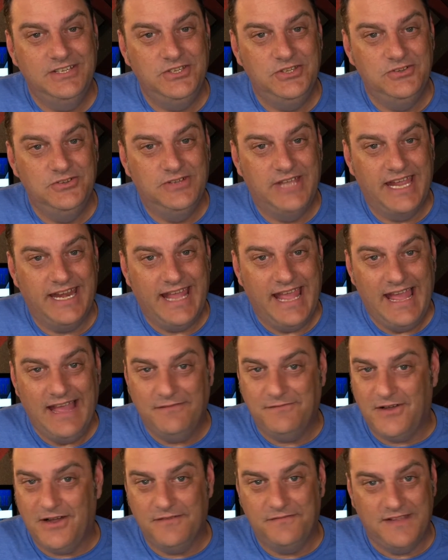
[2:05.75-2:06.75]
you get
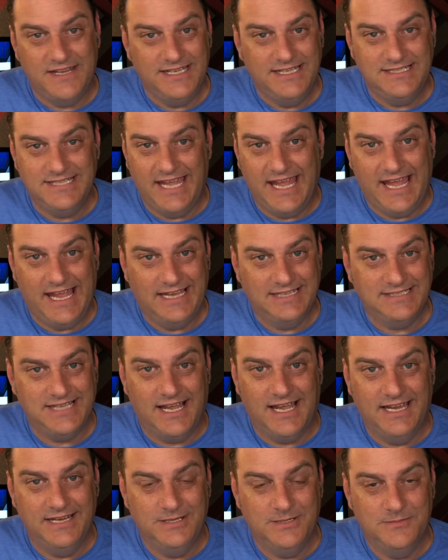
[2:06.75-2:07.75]
half off any tagged
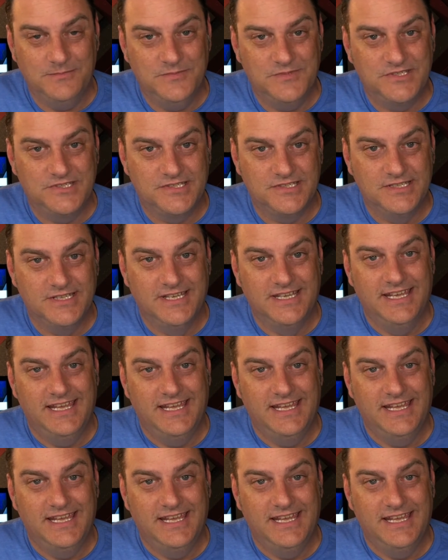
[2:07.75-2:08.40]
items,